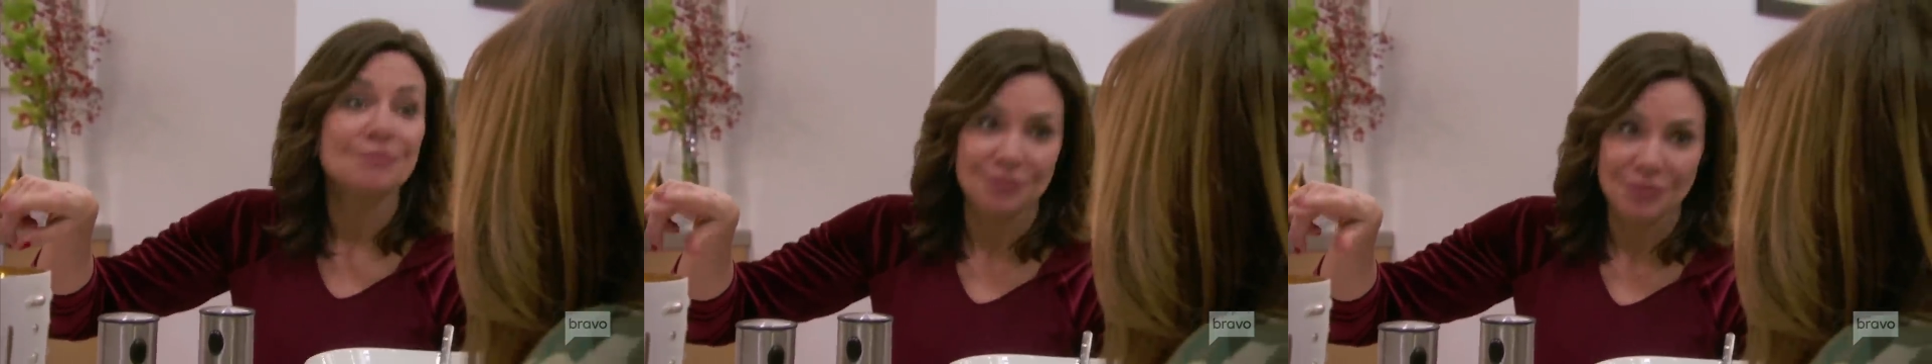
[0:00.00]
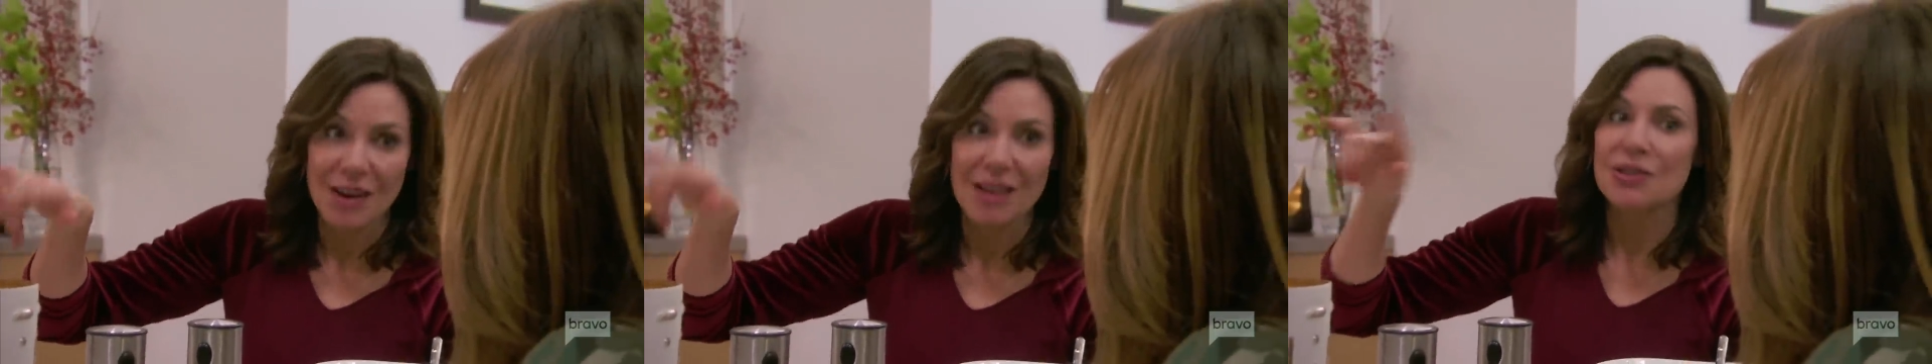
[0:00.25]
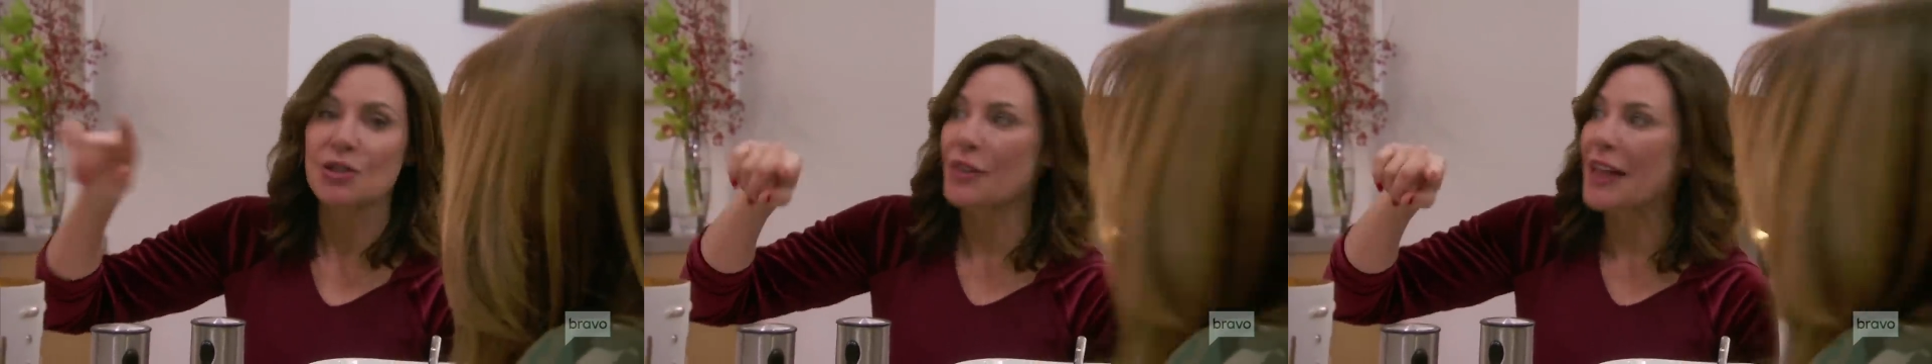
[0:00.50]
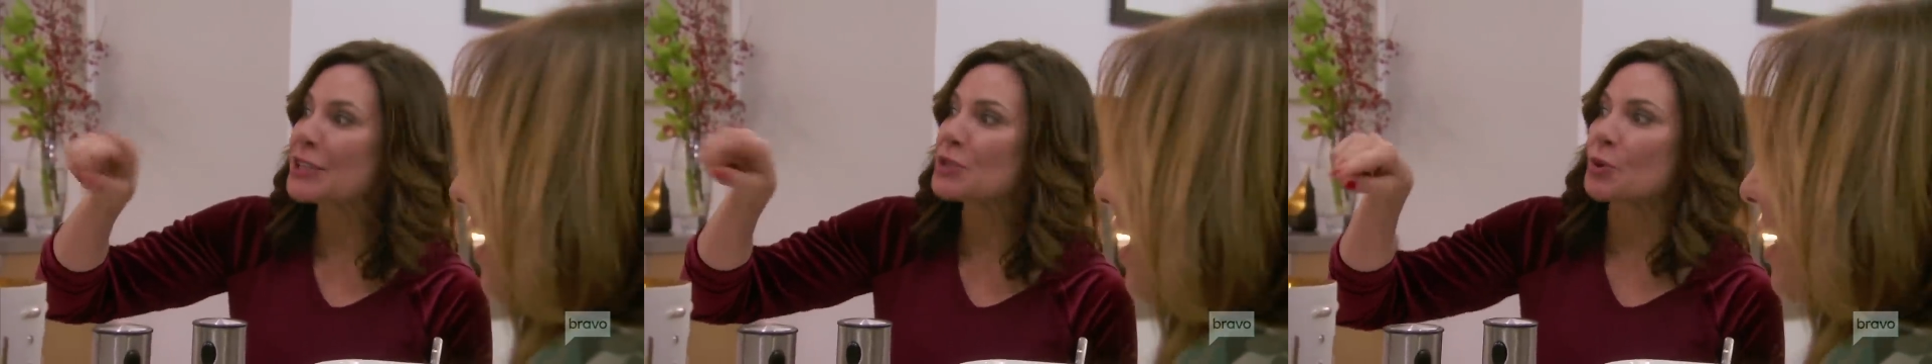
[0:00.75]
But not so us.
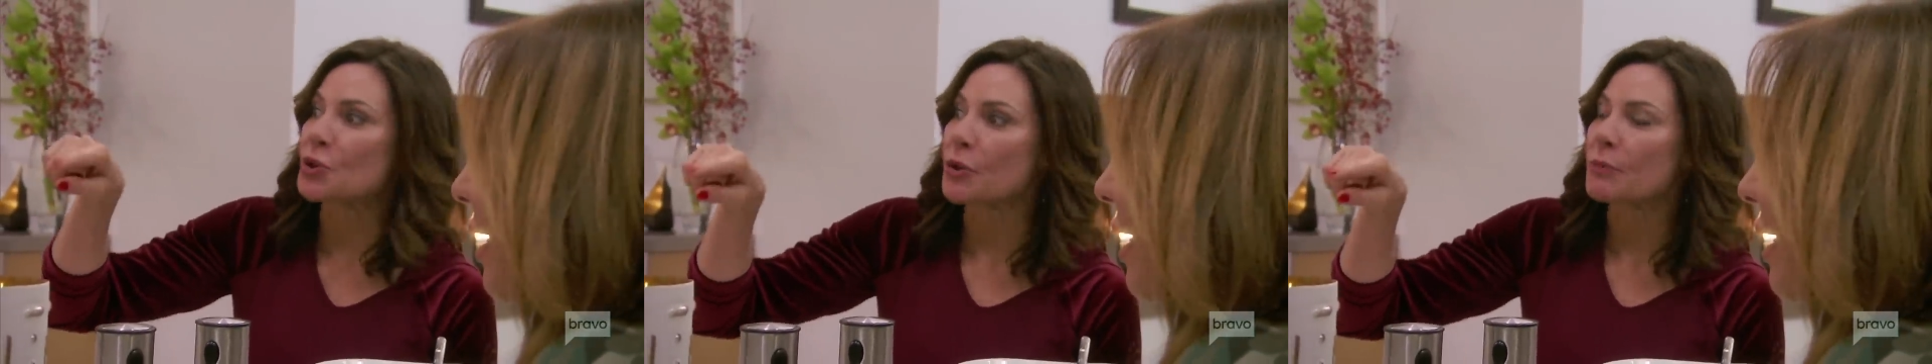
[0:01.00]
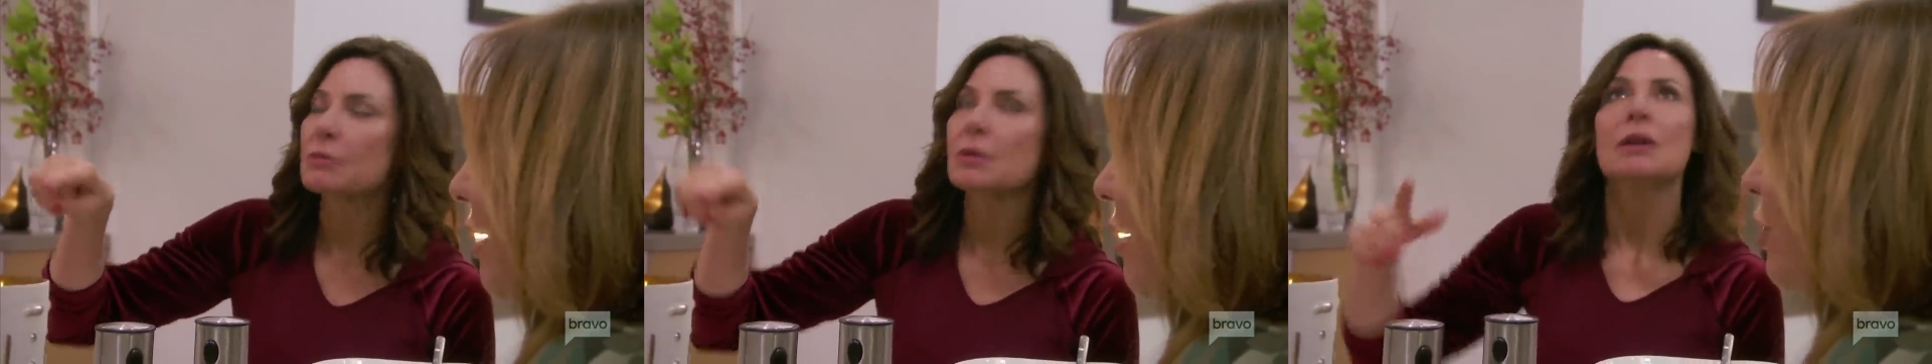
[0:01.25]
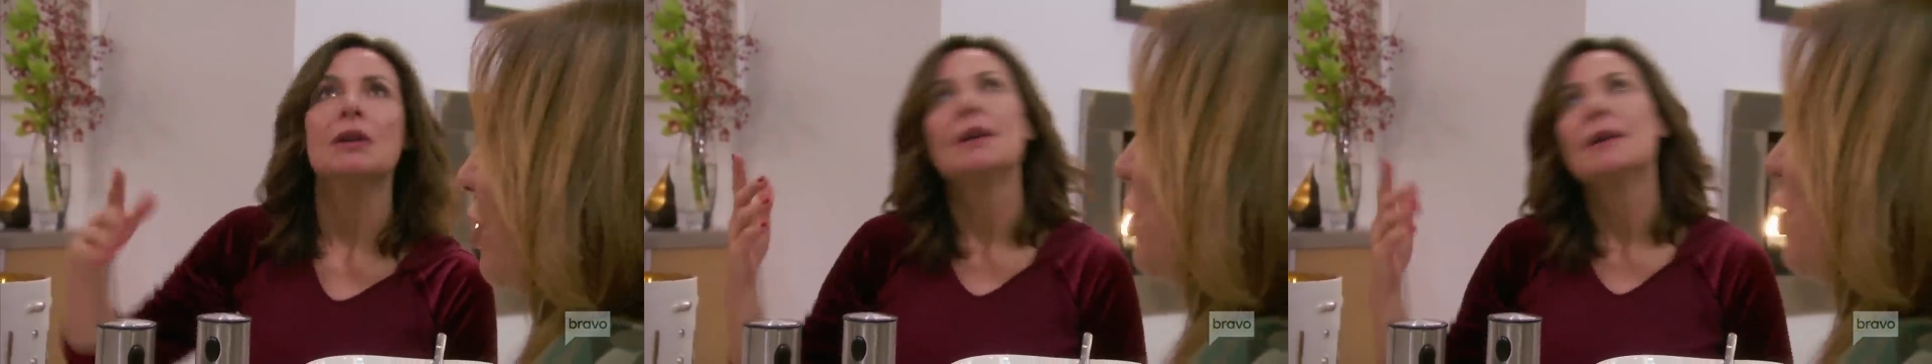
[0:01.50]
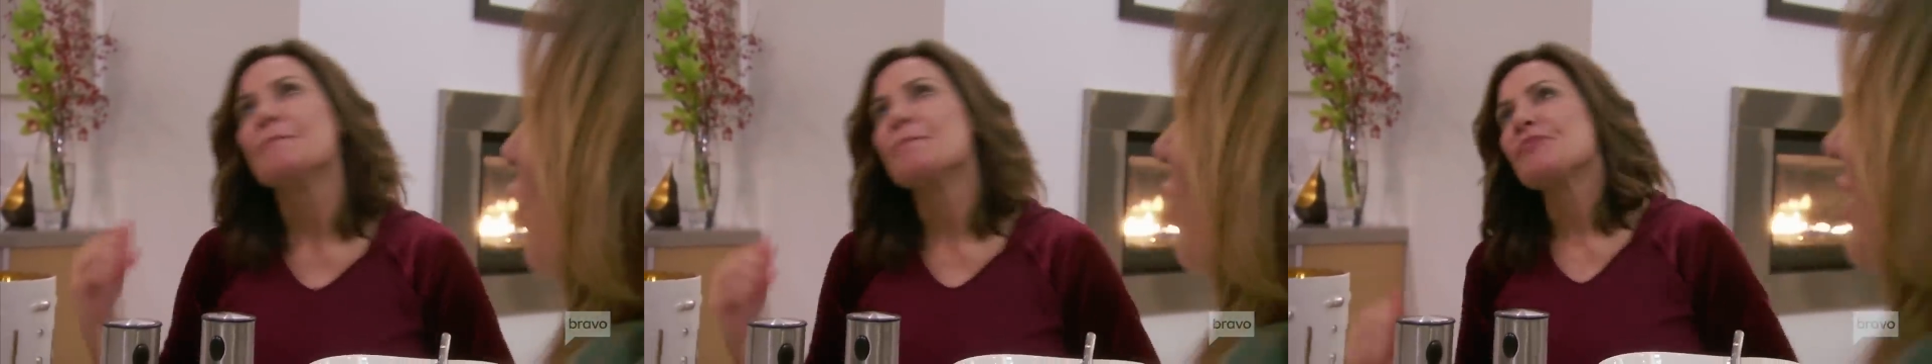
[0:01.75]
that's what. You never came
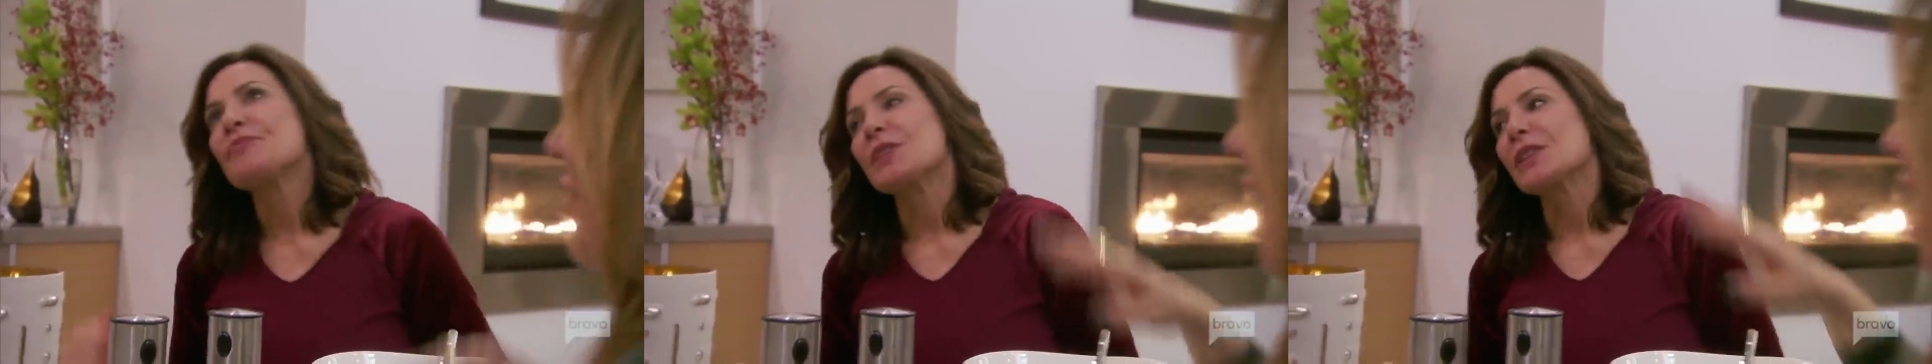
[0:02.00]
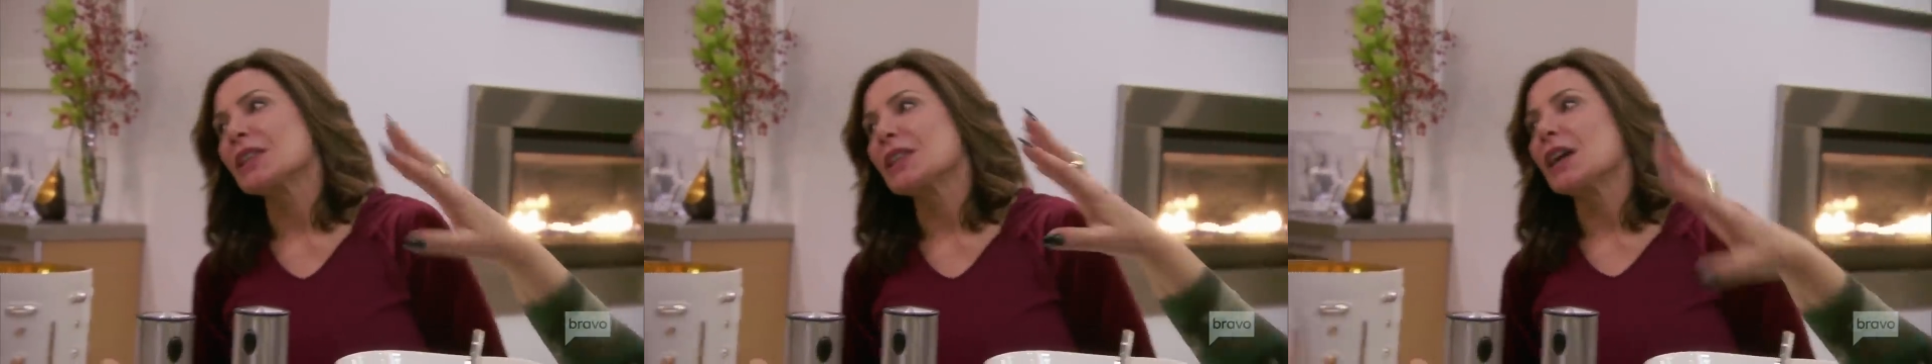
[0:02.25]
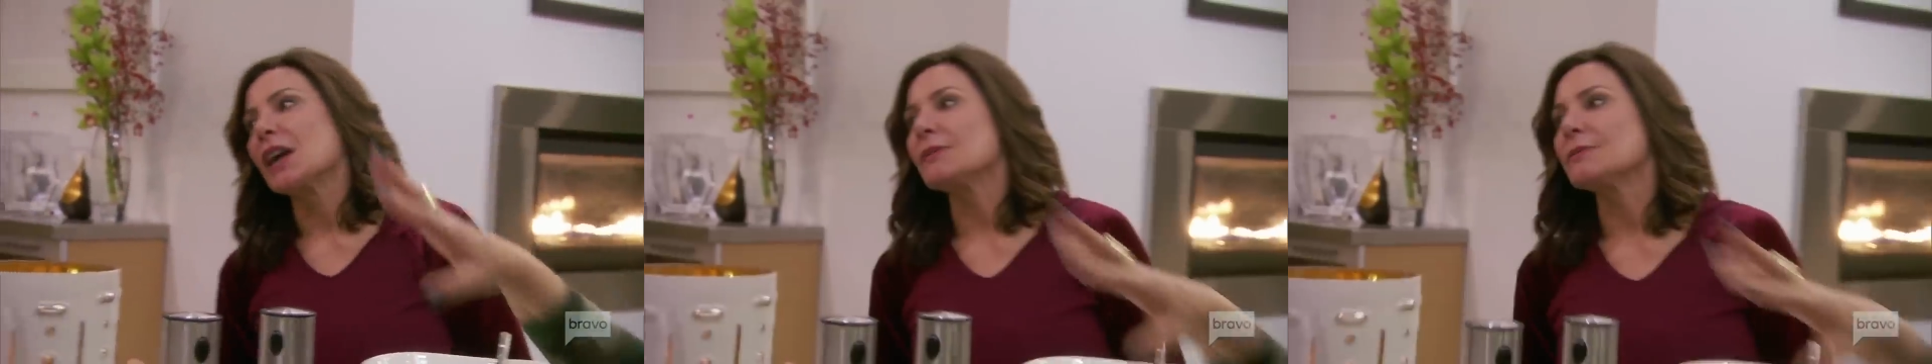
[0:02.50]
No, to say hi that- to Bethenny.